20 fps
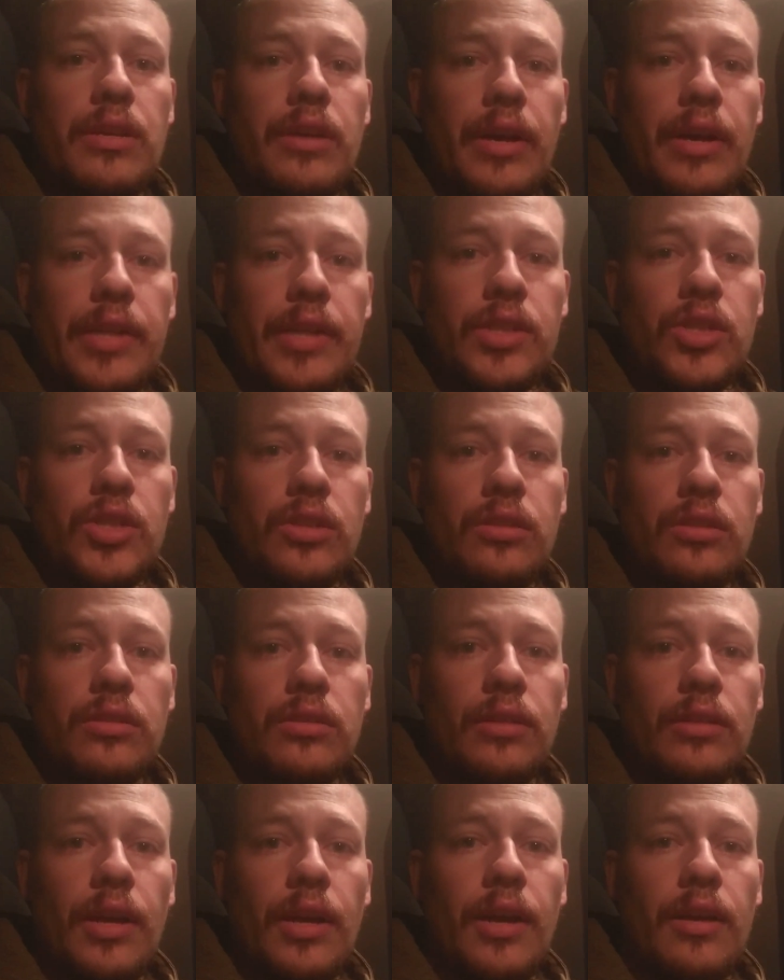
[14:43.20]
The engine
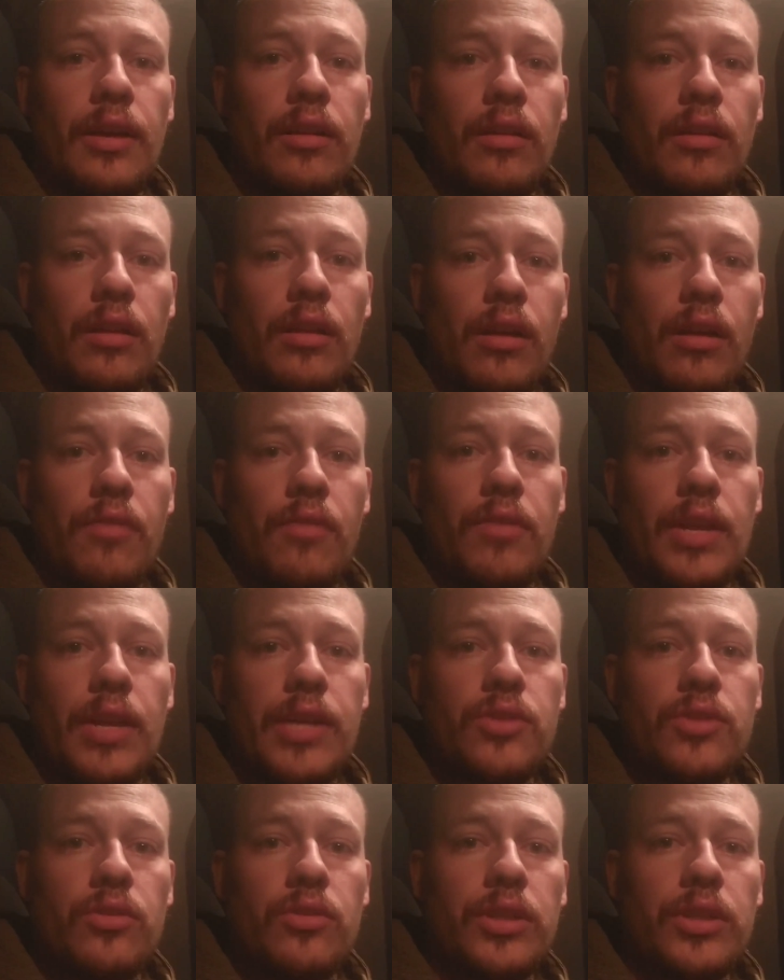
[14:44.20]
had a lot of
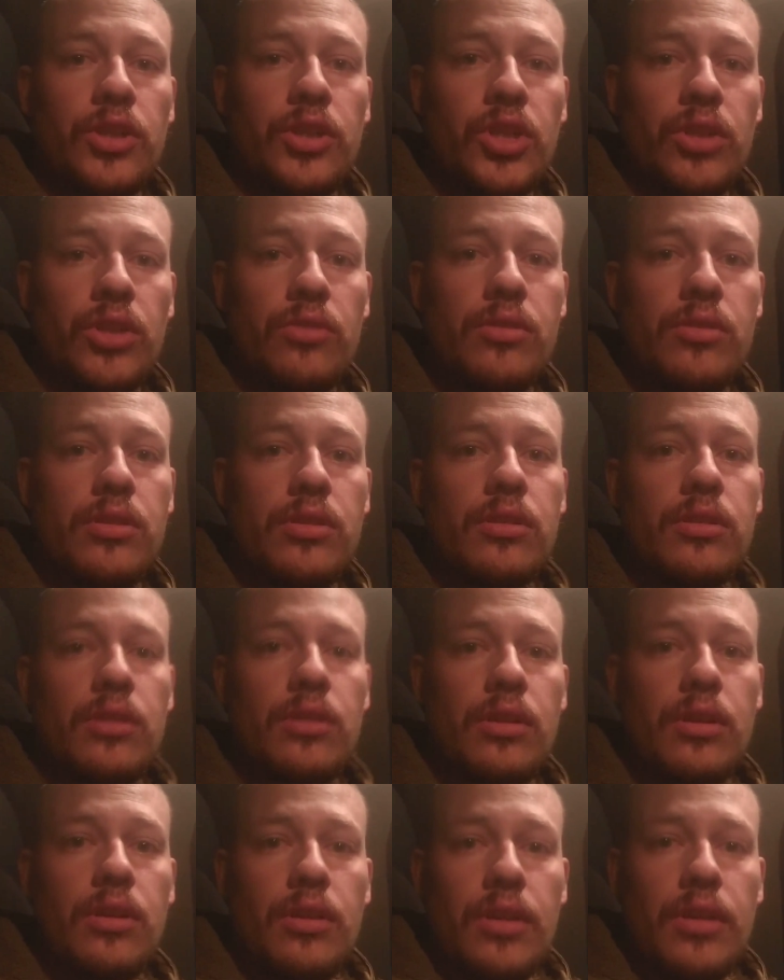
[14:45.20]
electrical issues,
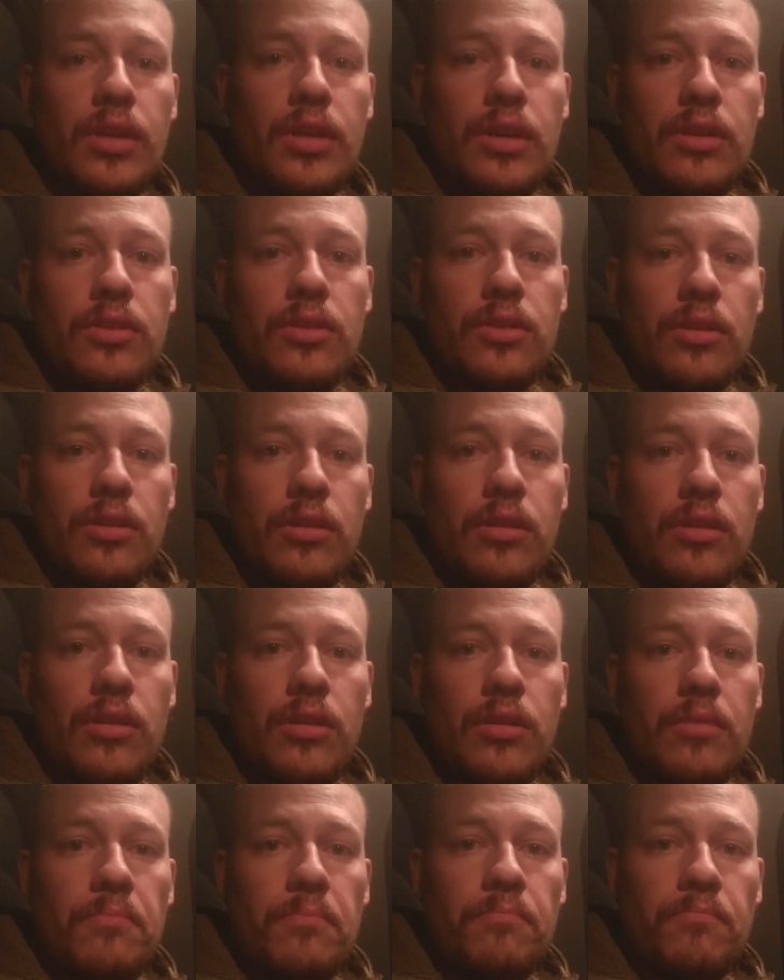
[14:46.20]

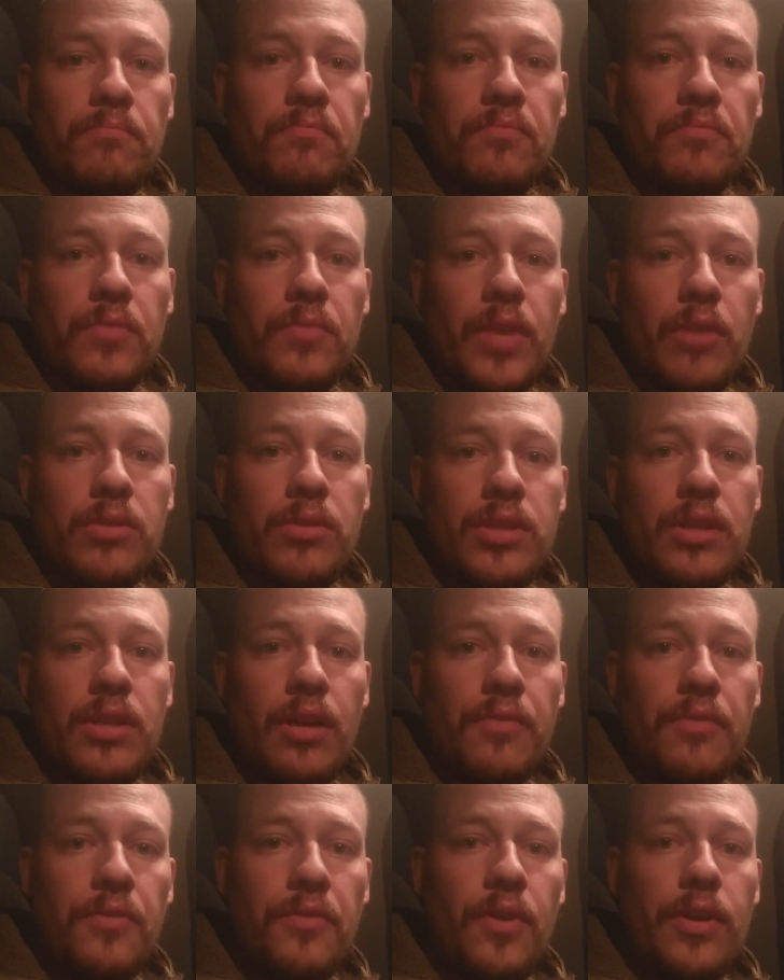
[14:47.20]
so that was
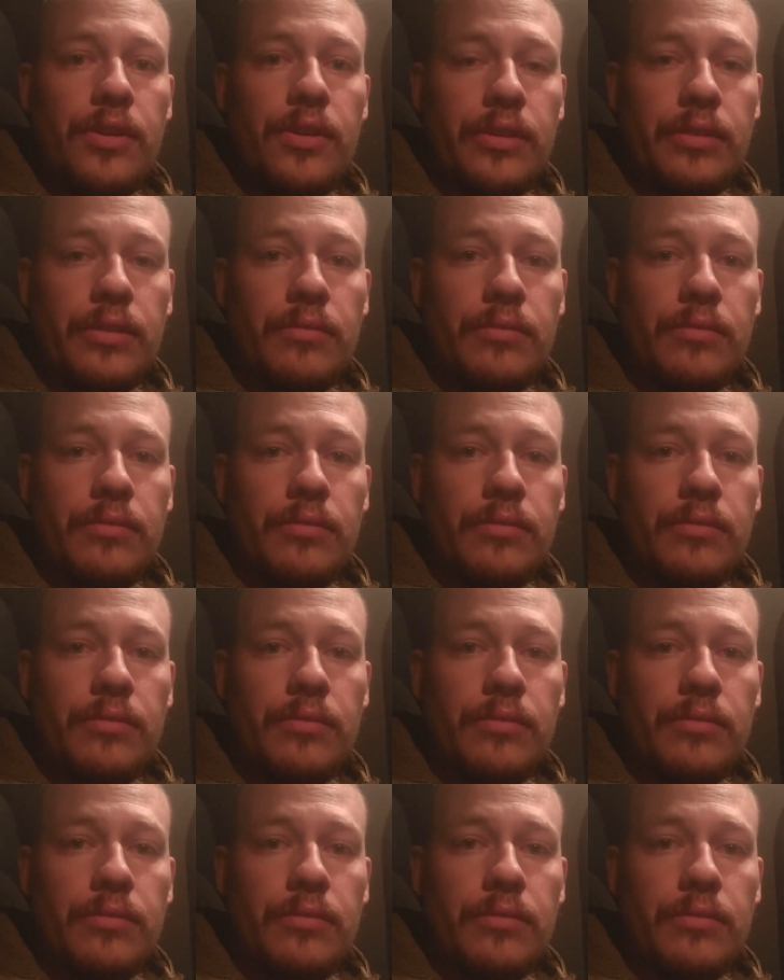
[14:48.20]
not fun.